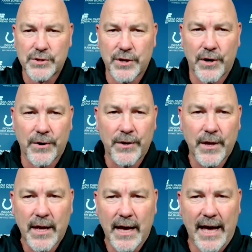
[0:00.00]
So
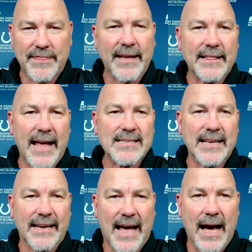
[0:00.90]
I think that's
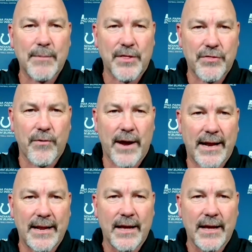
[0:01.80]
the common thread